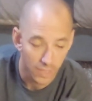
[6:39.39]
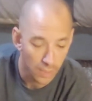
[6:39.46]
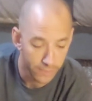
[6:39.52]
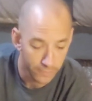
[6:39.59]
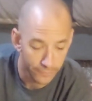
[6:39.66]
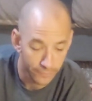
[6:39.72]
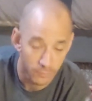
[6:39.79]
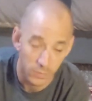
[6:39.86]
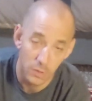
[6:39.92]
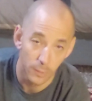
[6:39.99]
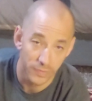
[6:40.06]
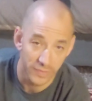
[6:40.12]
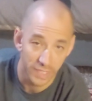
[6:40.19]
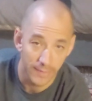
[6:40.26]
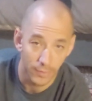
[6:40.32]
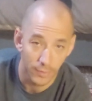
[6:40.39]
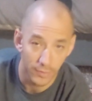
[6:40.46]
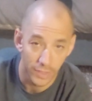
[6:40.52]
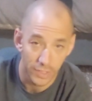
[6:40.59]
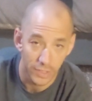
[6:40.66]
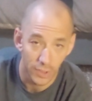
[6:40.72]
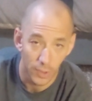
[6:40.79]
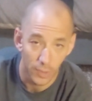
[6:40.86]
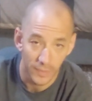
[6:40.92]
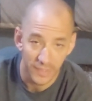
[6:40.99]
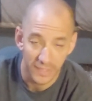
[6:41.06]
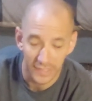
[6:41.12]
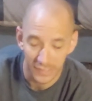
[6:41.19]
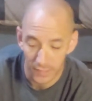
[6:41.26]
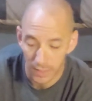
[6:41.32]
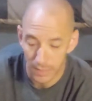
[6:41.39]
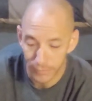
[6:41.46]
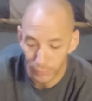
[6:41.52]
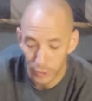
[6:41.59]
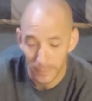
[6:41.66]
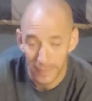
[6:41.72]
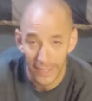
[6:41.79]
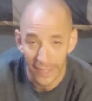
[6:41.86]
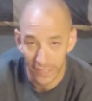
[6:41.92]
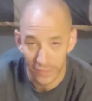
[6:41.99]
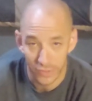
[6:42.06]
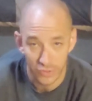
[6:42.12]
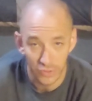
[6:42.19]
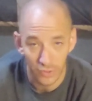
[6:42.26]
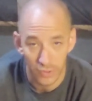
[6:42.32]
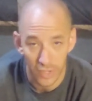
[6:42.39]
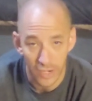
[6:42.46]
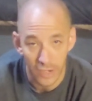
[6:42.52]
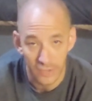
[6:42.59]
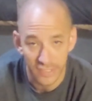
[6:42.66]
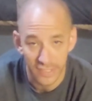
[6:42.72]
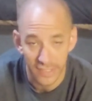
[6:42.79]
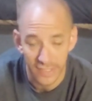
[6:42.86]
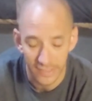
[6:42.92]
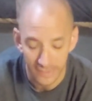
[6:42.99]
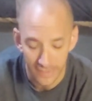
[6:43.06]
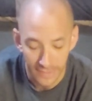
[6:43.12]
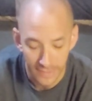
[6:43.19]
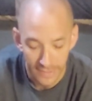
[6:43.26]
If you're familiar with an MRE, you know that they come prepackaged, they're airtight,